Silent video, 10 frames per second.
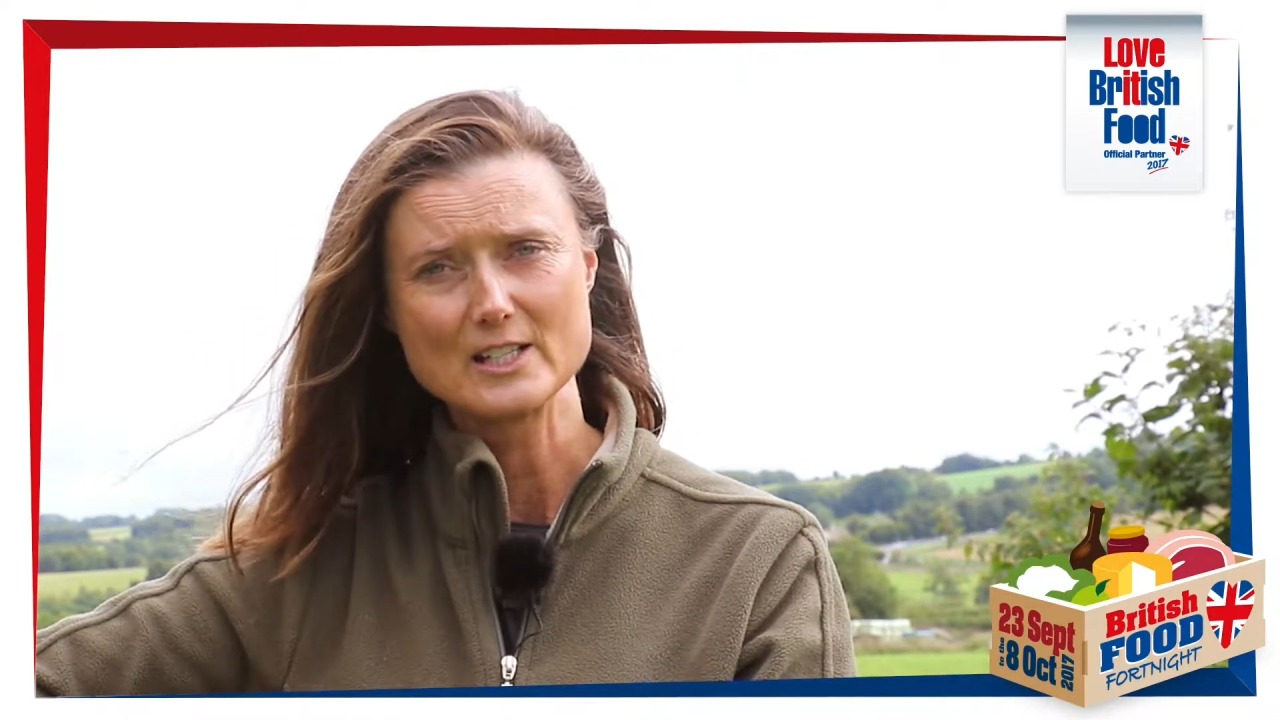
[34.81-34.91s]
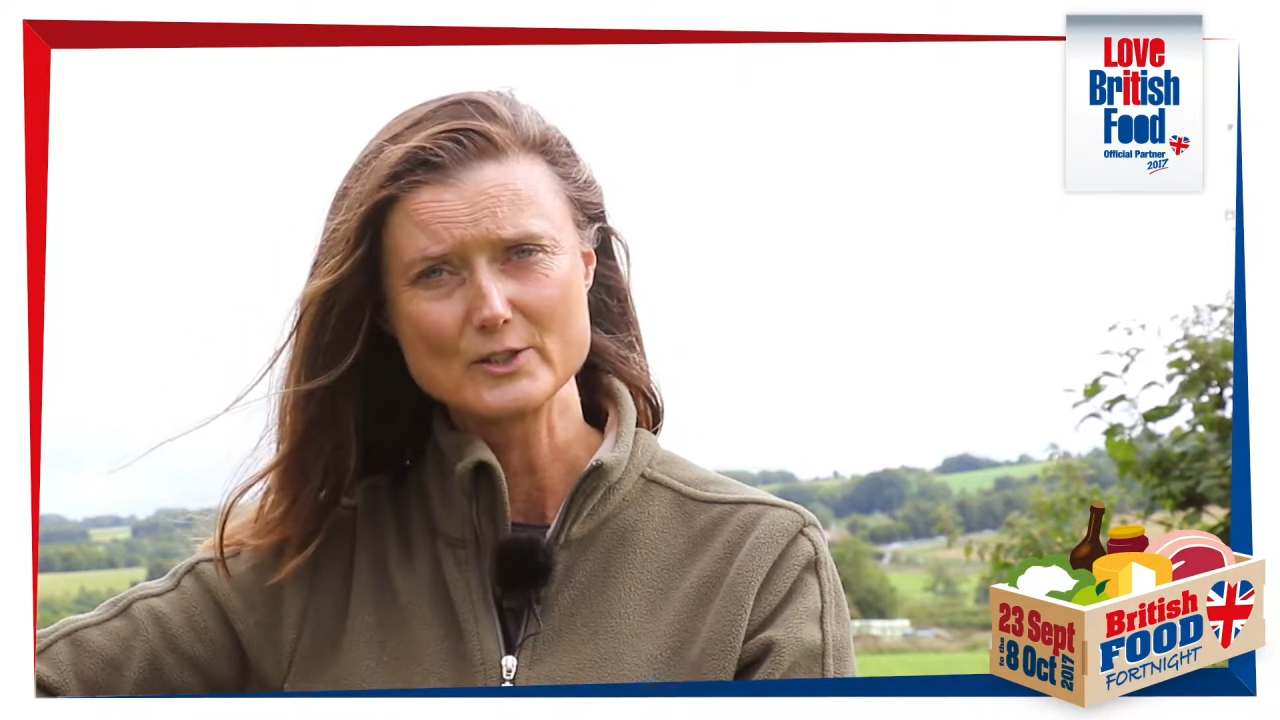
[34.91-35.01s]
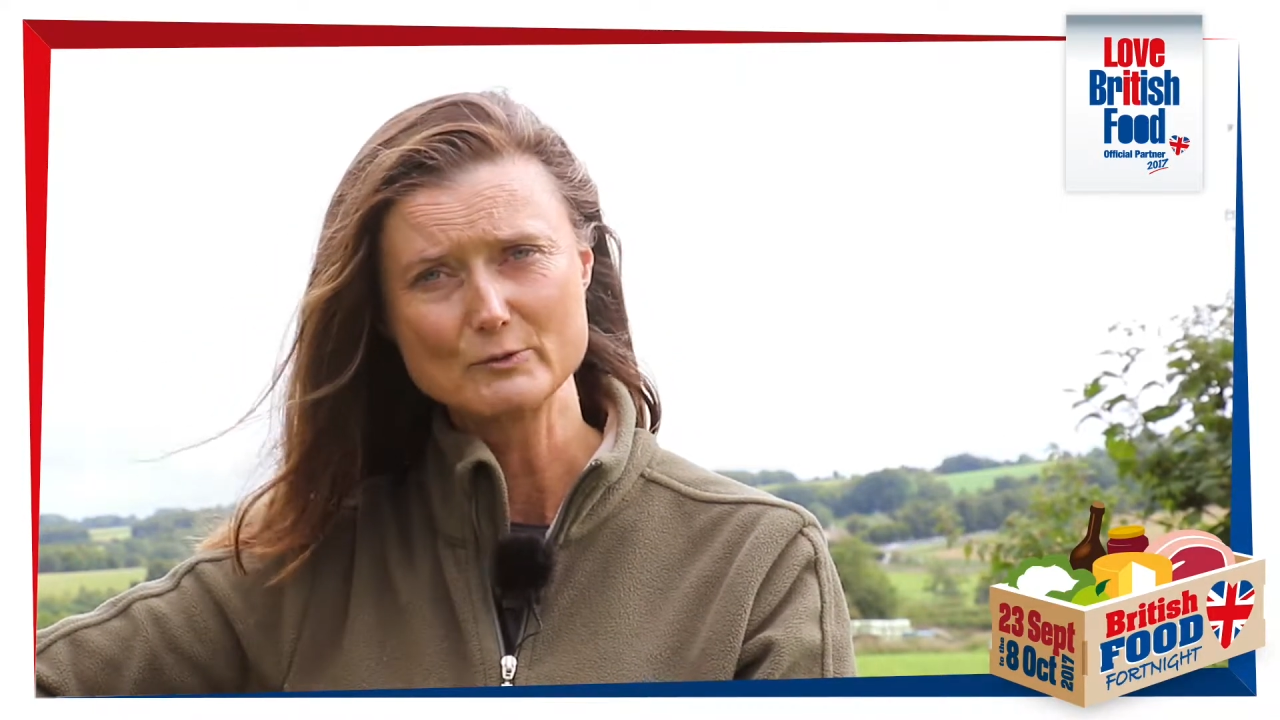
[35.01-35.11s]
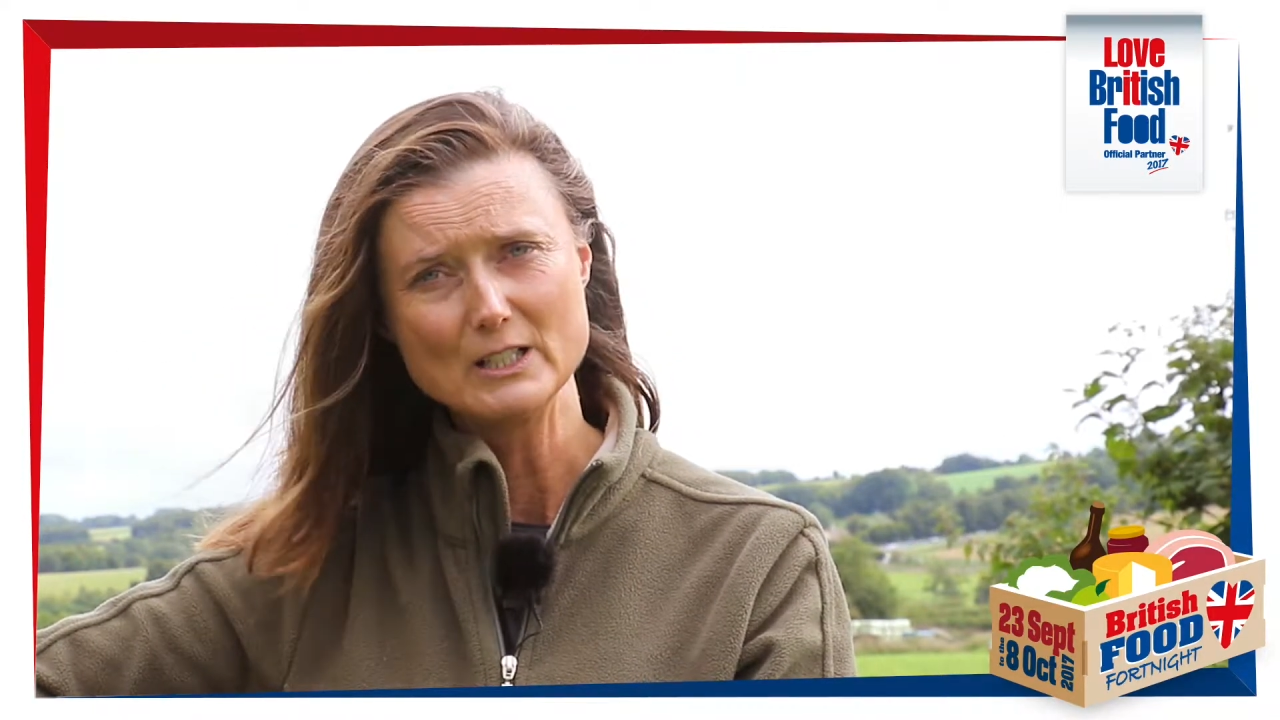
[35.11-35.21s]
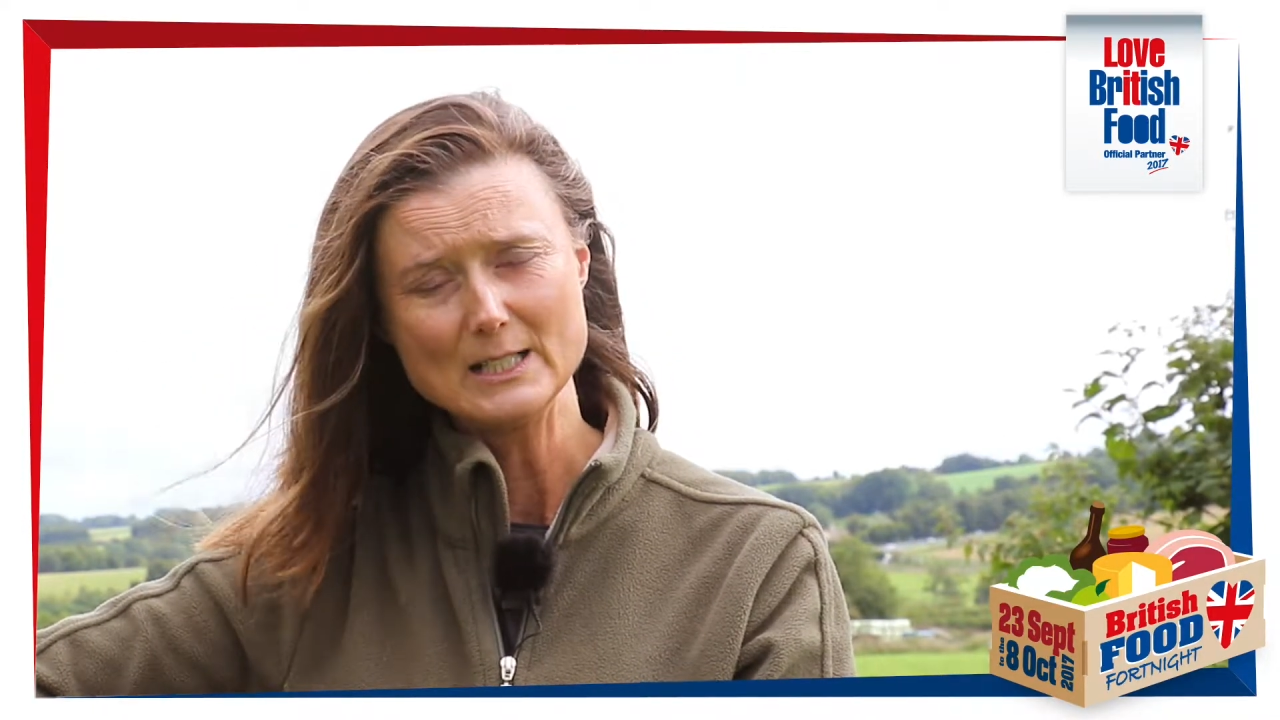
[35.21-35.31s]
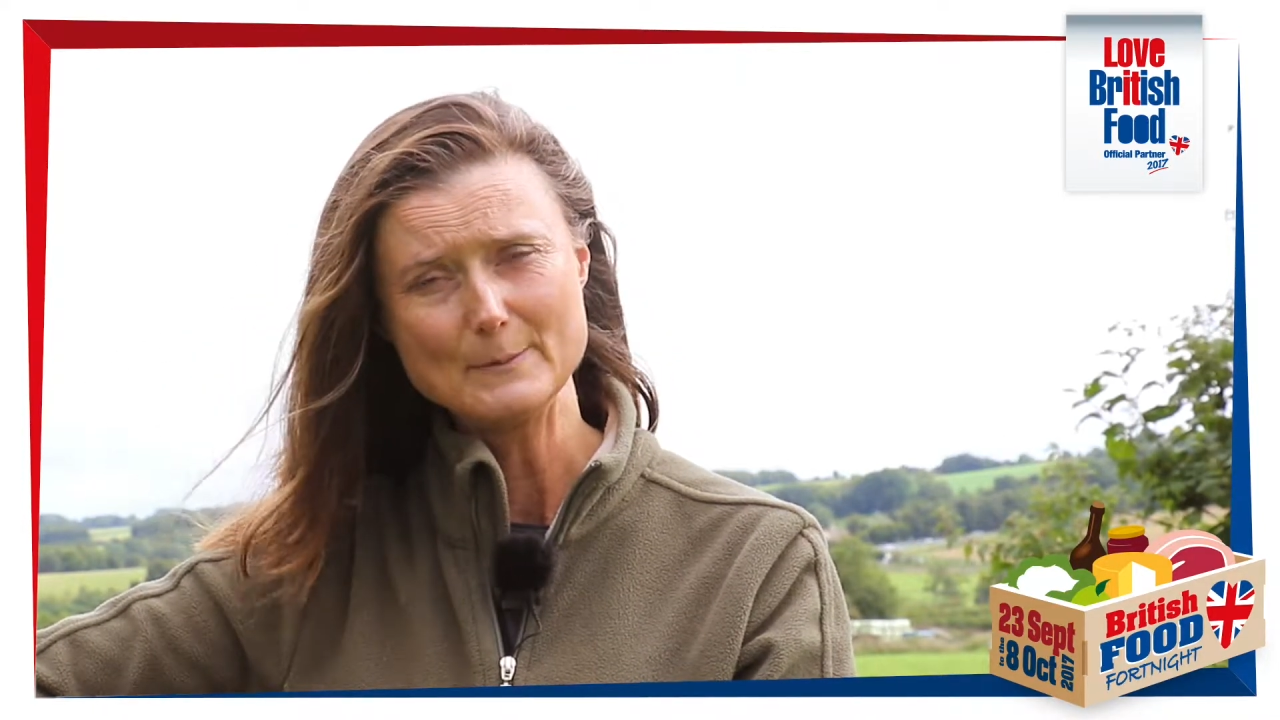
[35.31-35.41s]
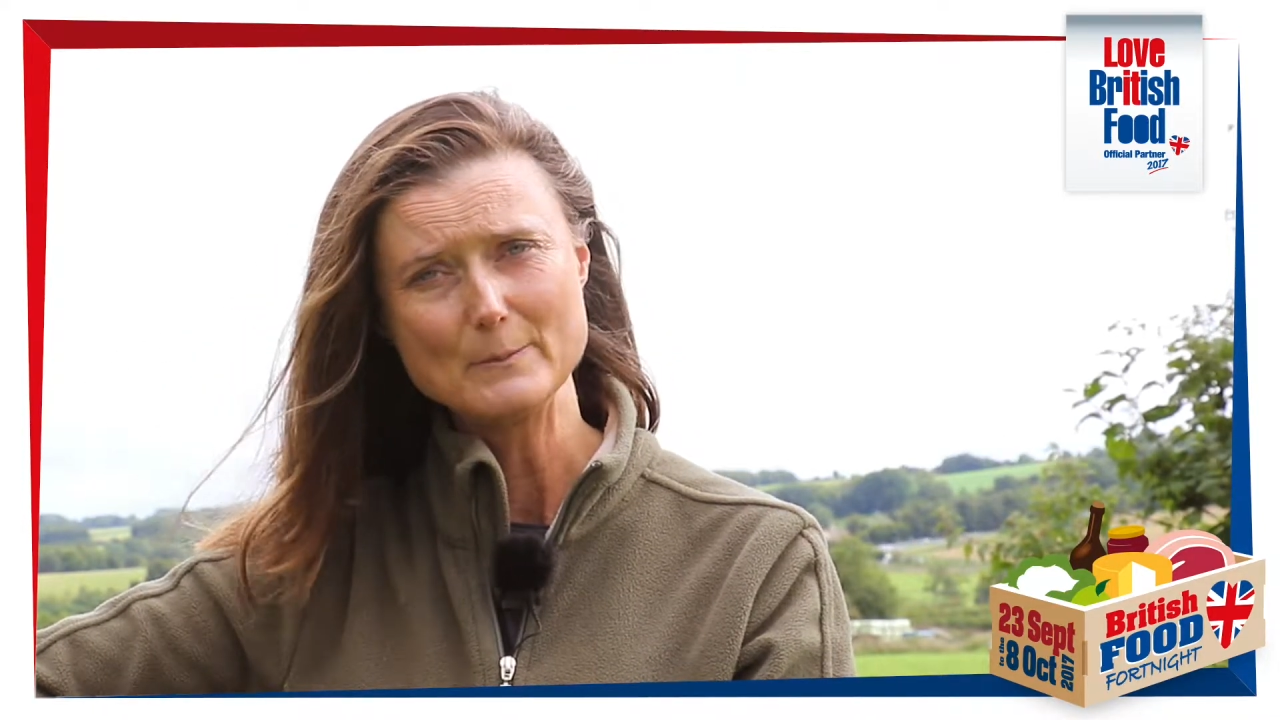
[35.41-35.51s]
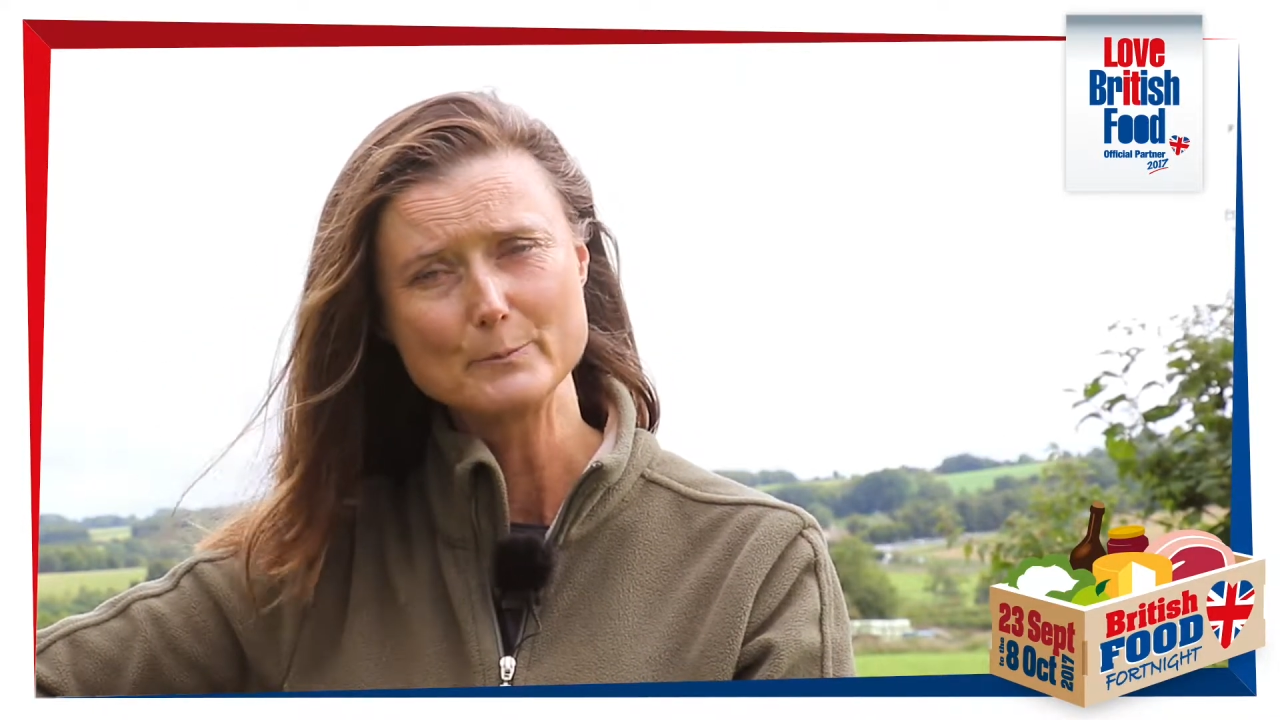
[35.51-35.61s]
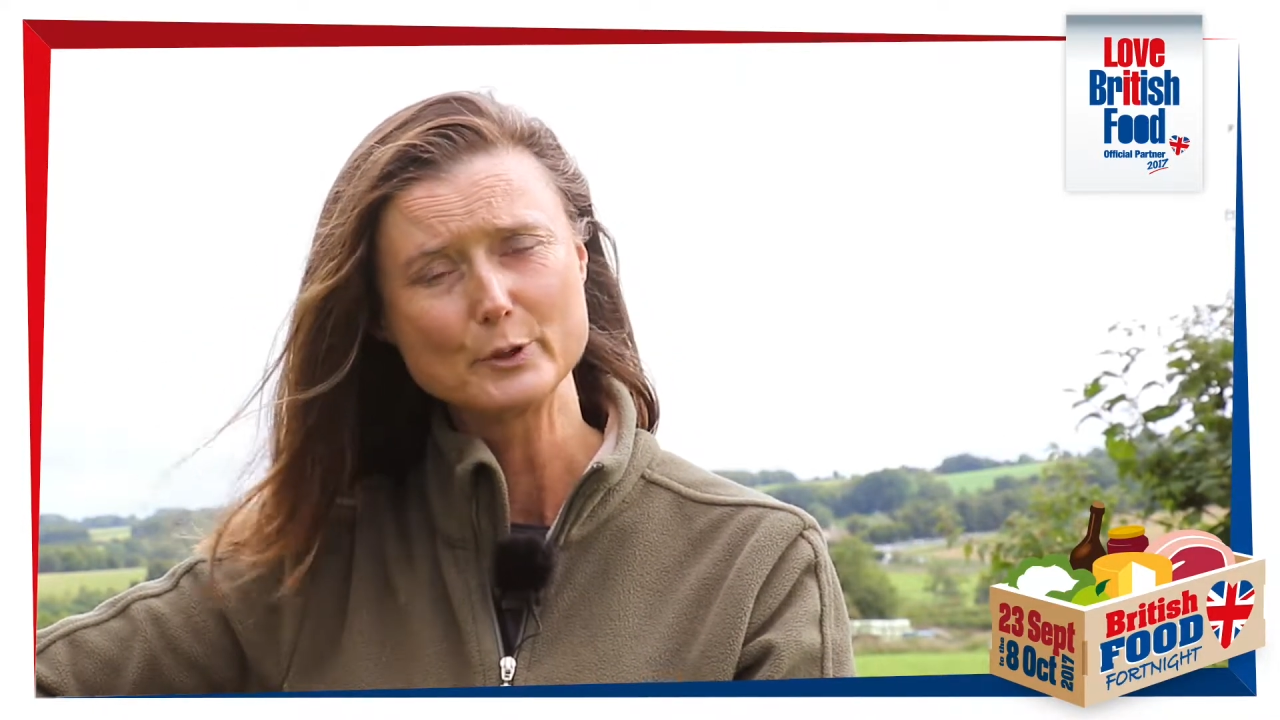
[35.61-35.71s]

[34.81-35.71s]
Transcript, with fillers: has really been